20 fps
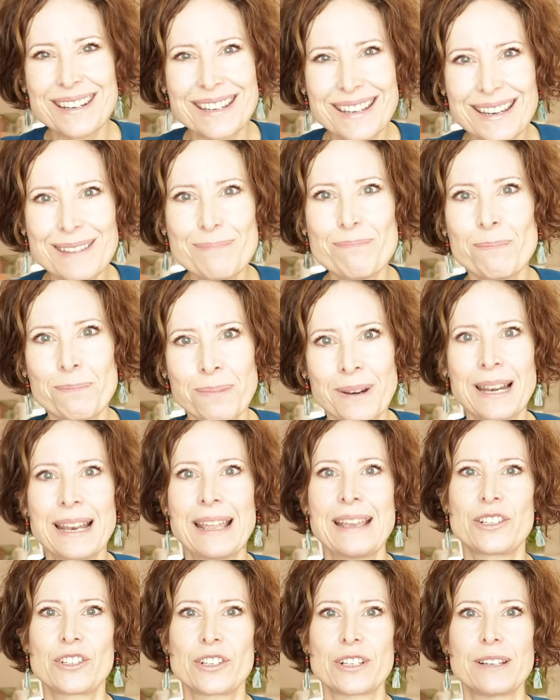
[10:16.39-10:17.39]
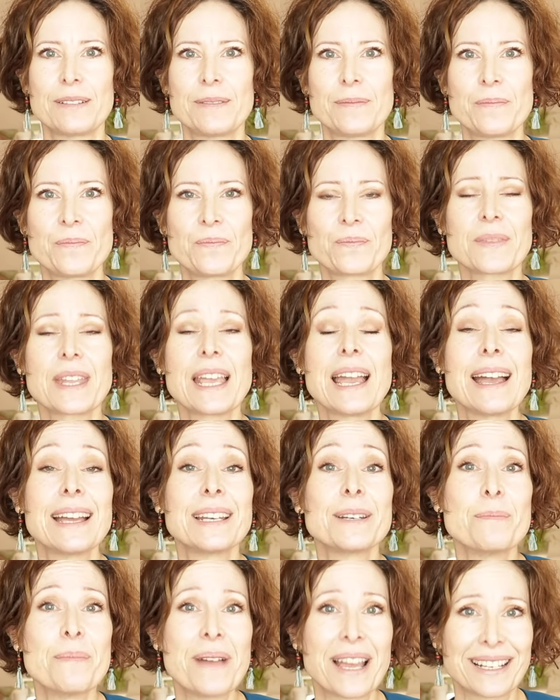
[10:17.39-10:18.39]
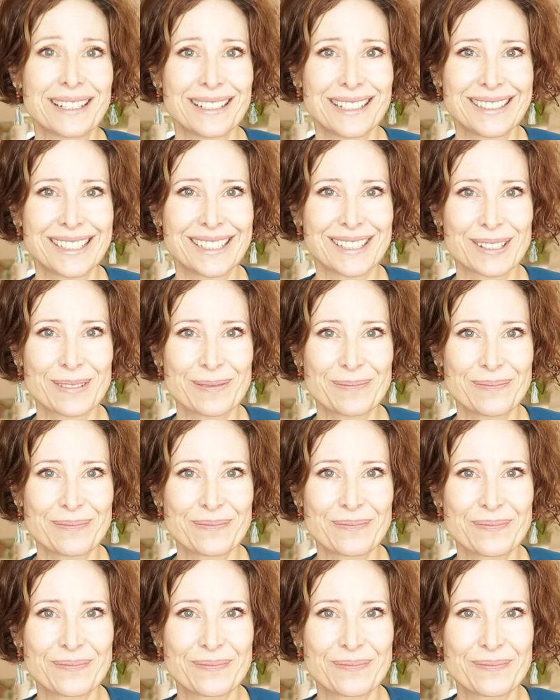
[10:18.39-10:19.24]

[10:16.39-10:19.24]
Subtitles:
deep pleasure and magnetism.